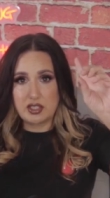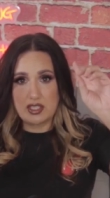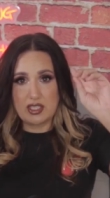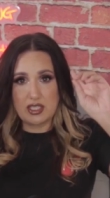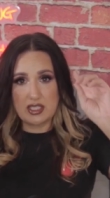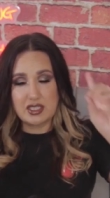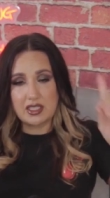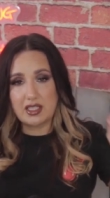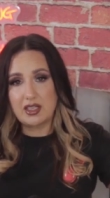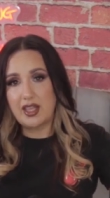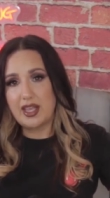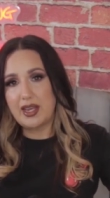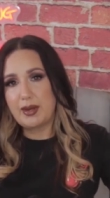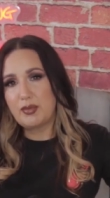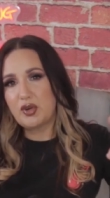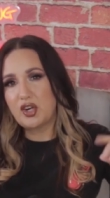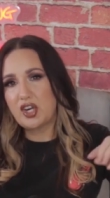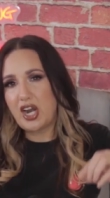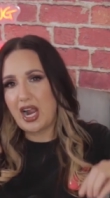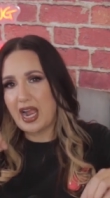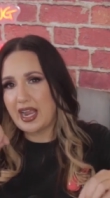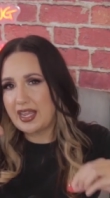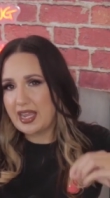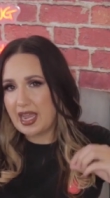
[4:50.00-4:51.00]

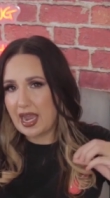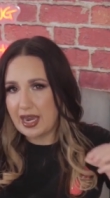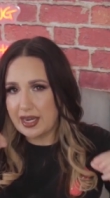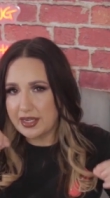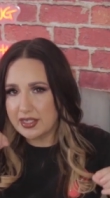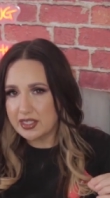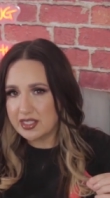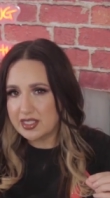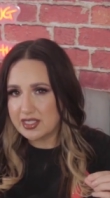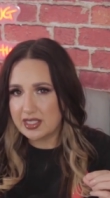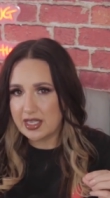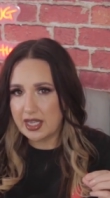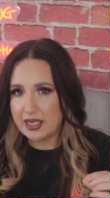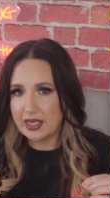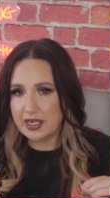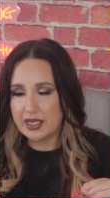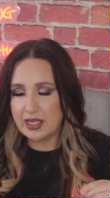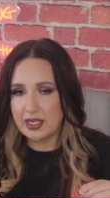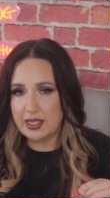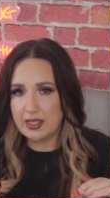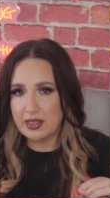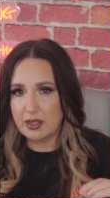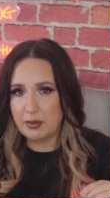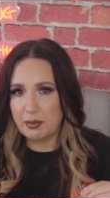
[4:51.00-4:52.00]
disclaimer, I kind of said
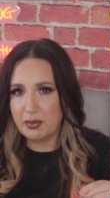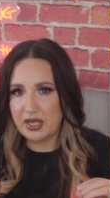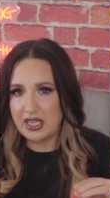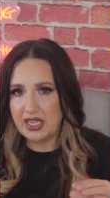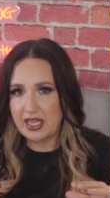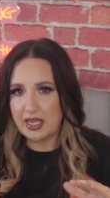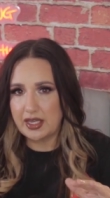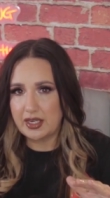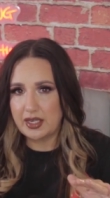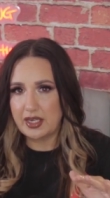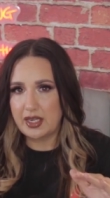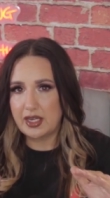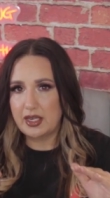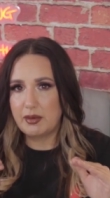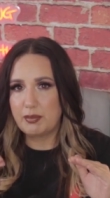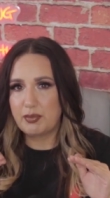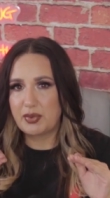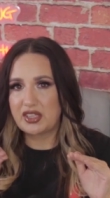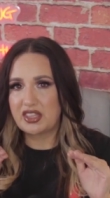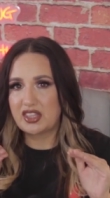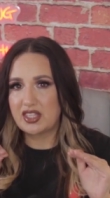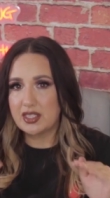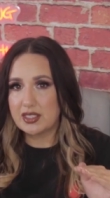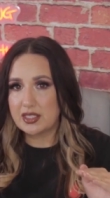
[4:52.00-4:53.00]
it in the beginning,
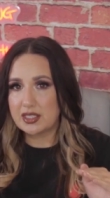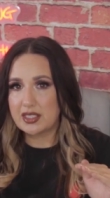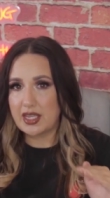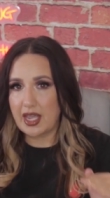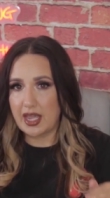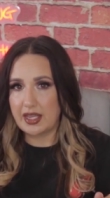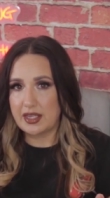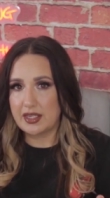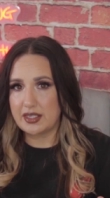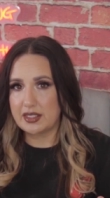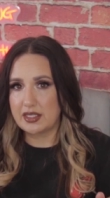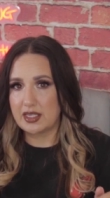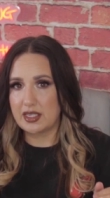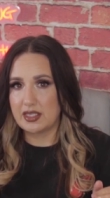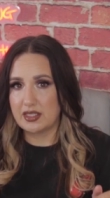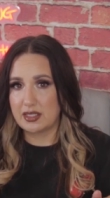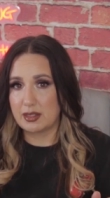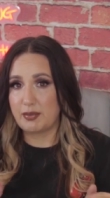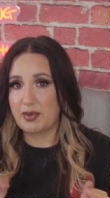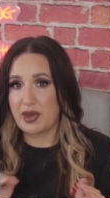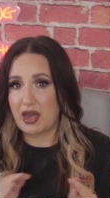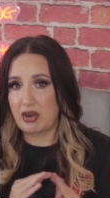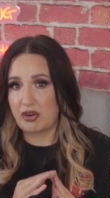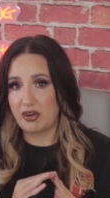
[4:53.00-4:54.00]
but this case
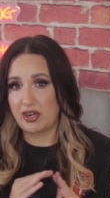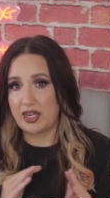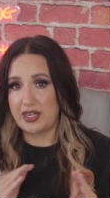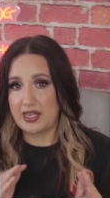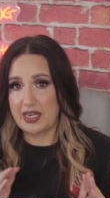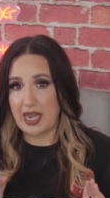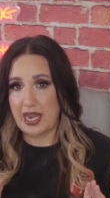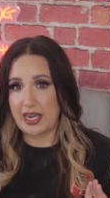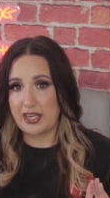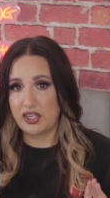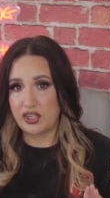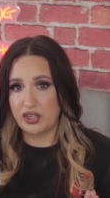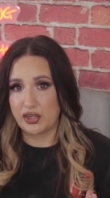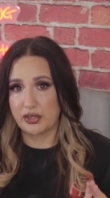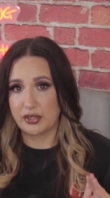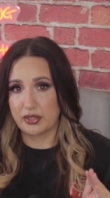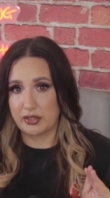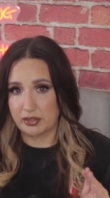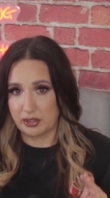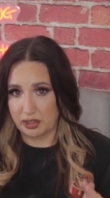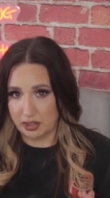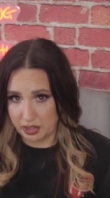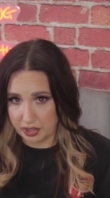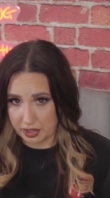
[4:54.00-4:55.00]
is about a
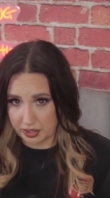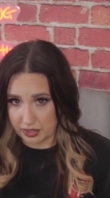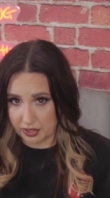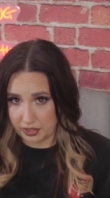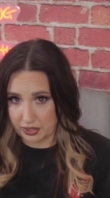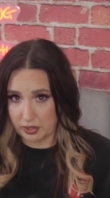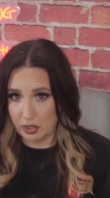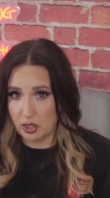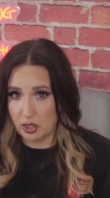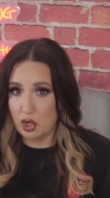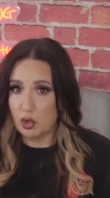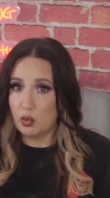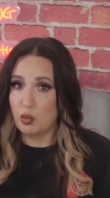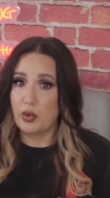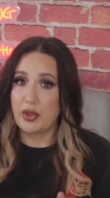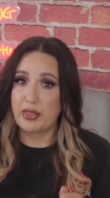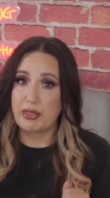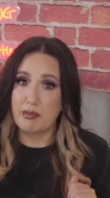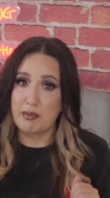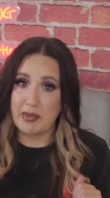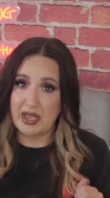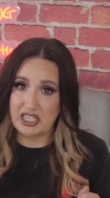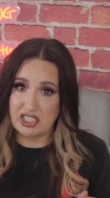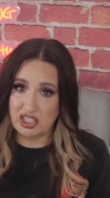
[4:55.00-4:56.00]
nine-year-old girl
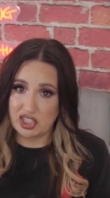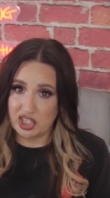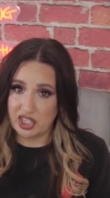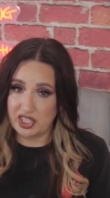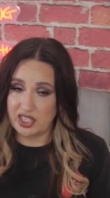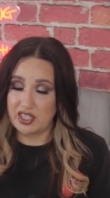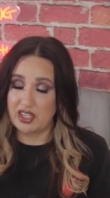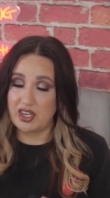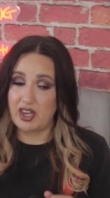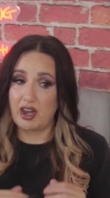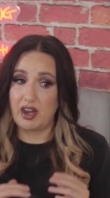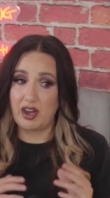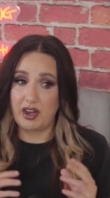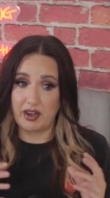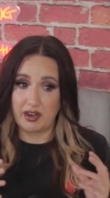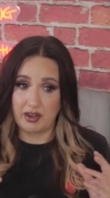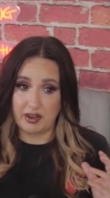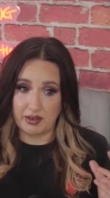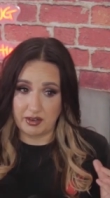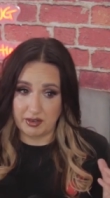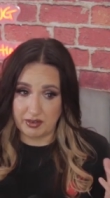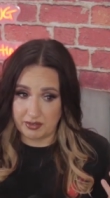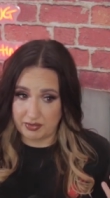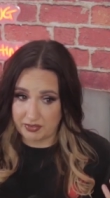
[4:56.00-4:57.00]
with mention
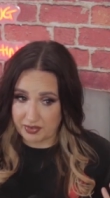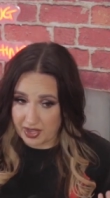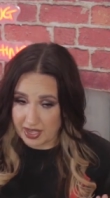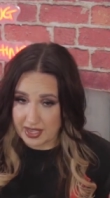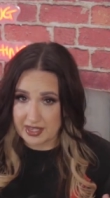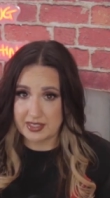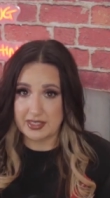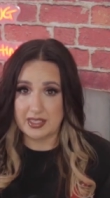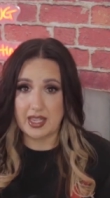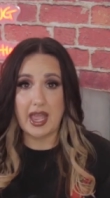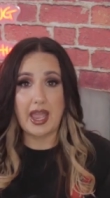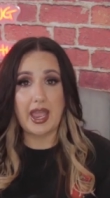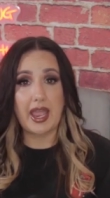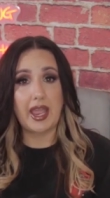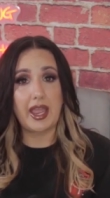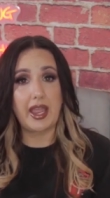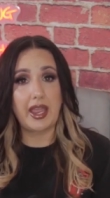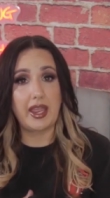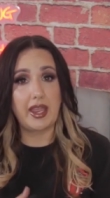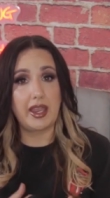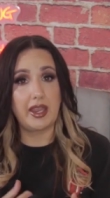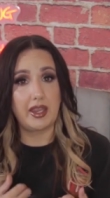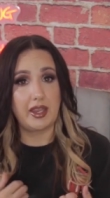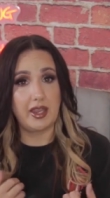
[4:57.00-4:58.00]
of
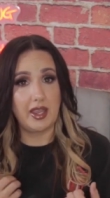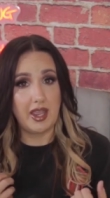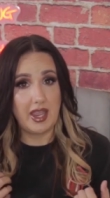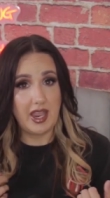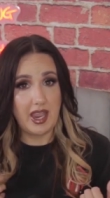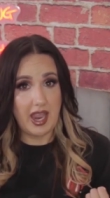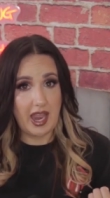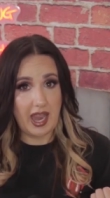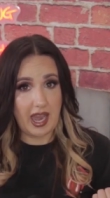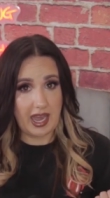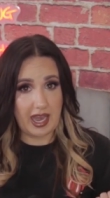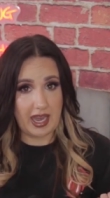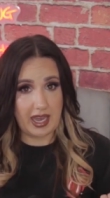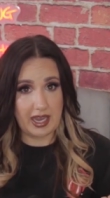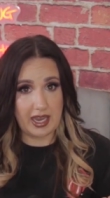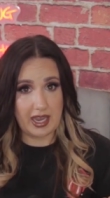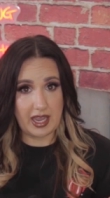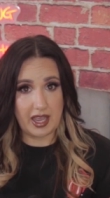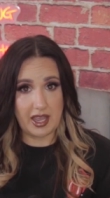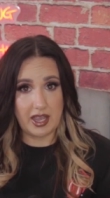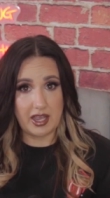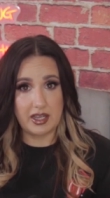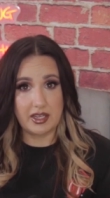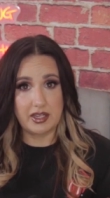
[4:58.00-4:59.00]
SA
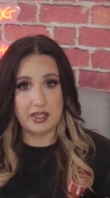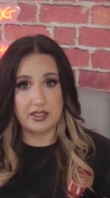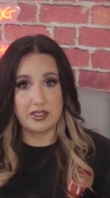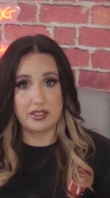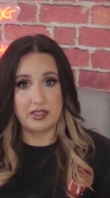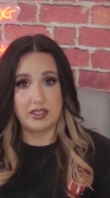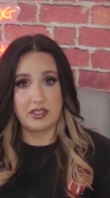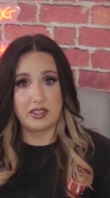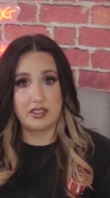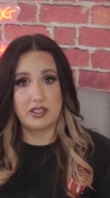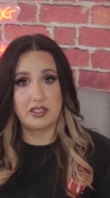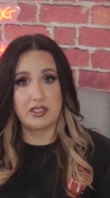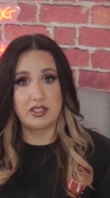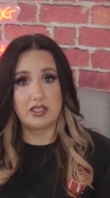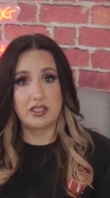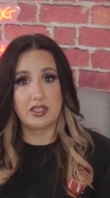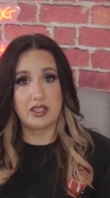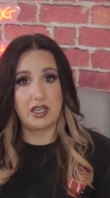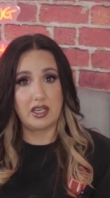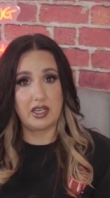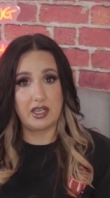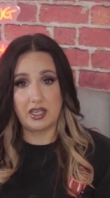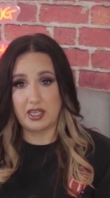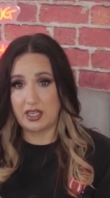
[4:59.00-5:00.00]
and
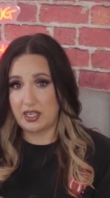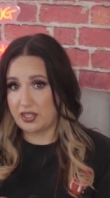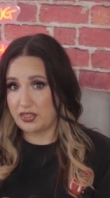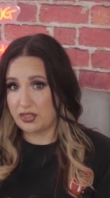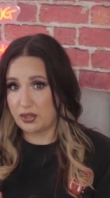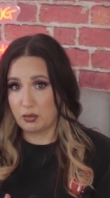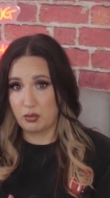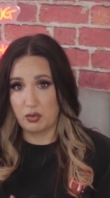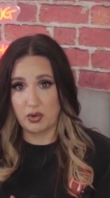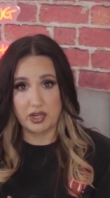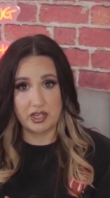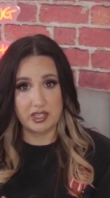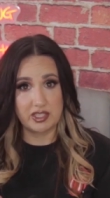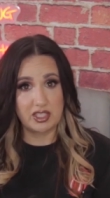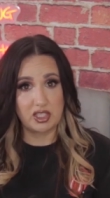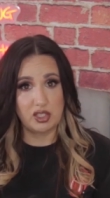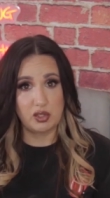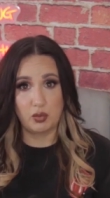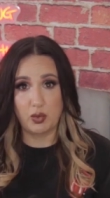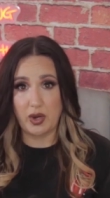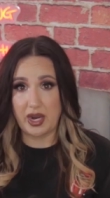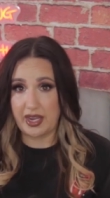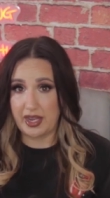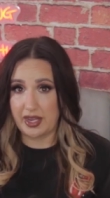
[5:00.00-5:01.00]
uh, the
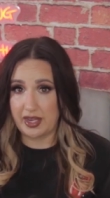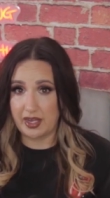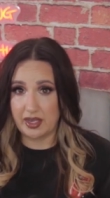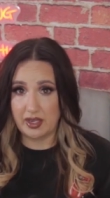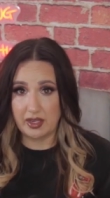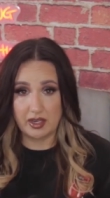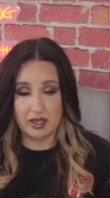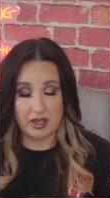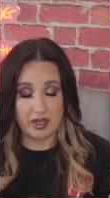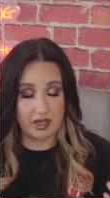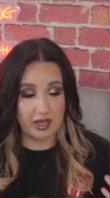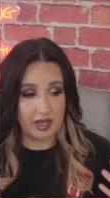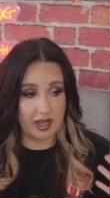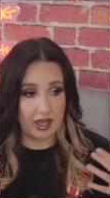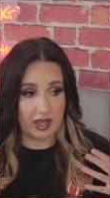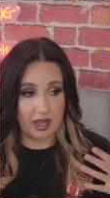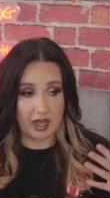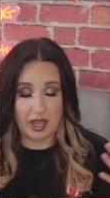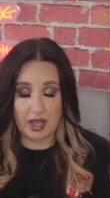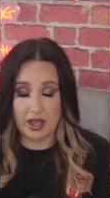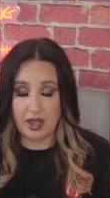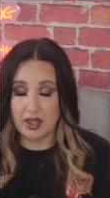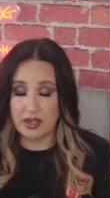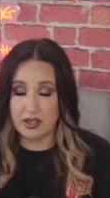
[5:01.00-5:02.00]
worst way
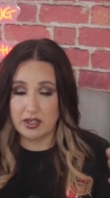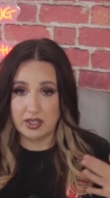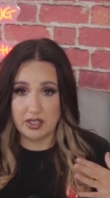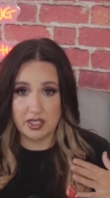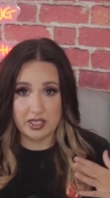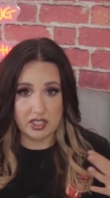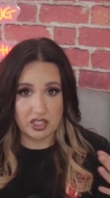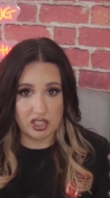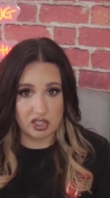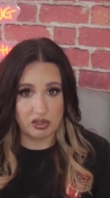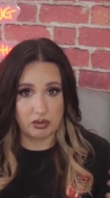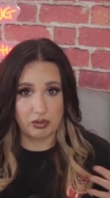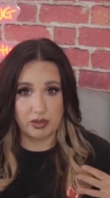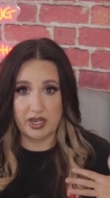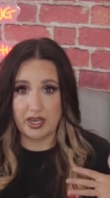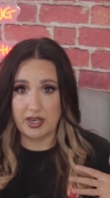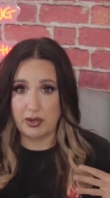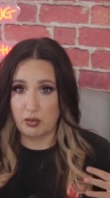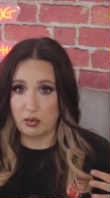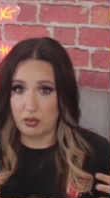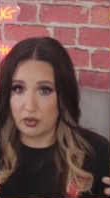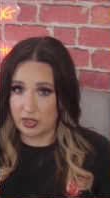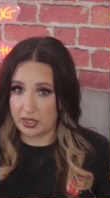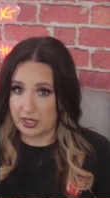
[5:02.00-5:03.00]
this
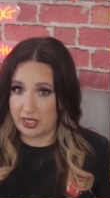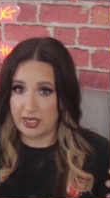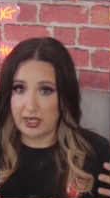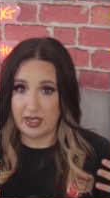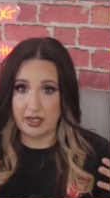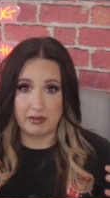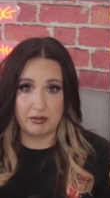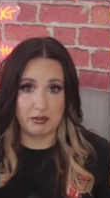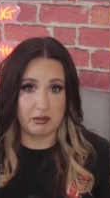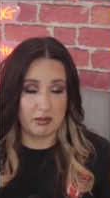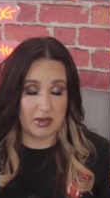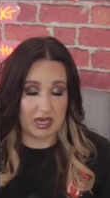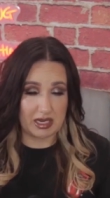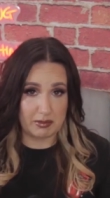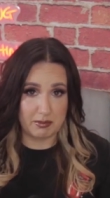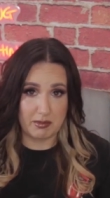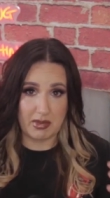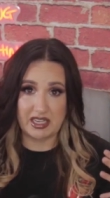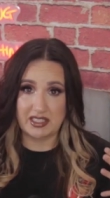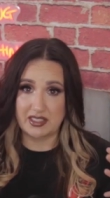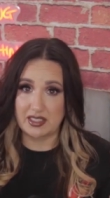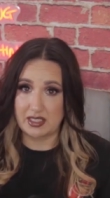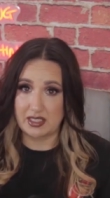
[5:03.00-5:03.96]
story really made my